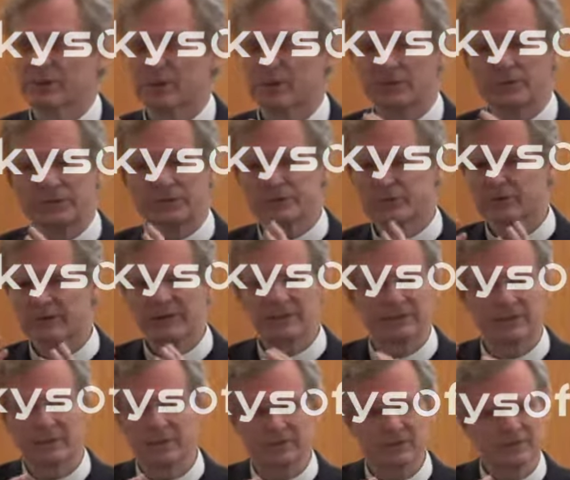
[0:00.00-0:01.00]
told
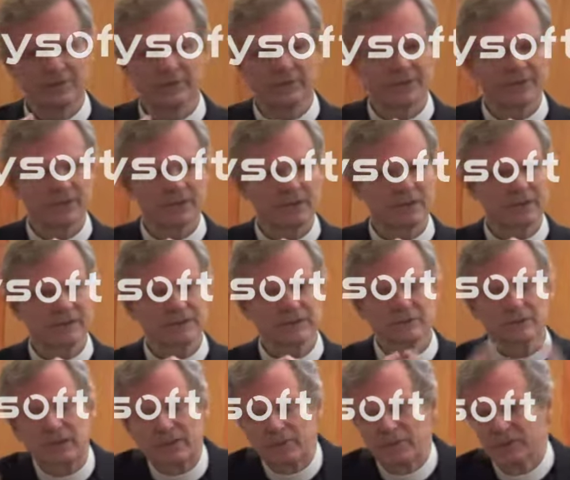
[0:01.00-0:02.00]
straight different things
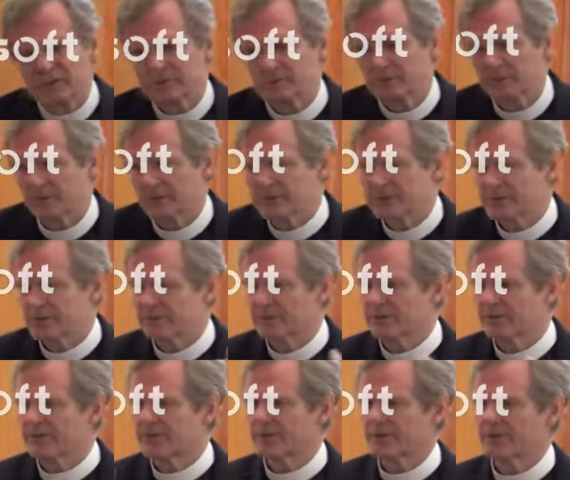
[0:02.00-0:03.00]
and experience
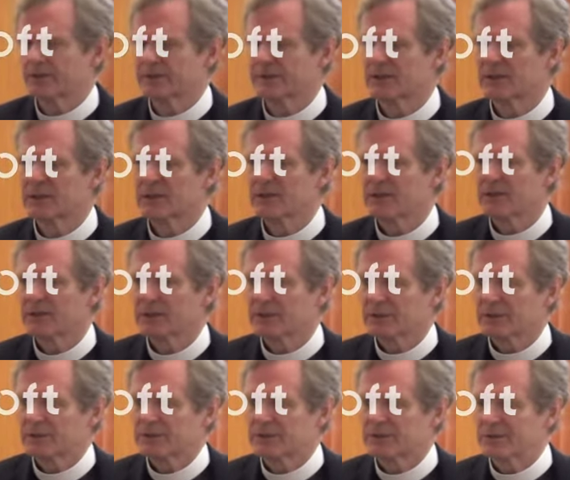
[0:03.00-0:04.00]
different things.
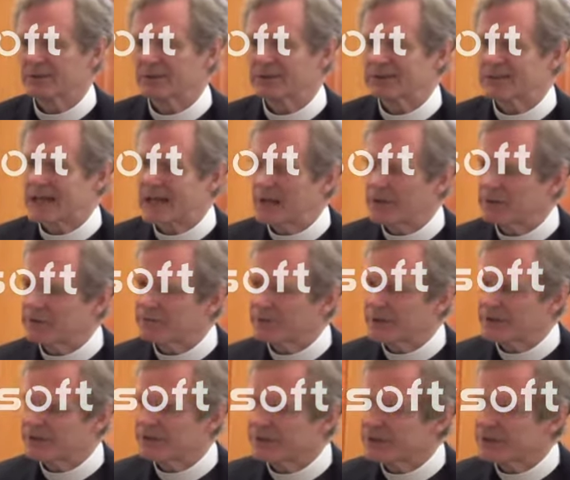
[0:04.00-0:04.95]
So it is out of our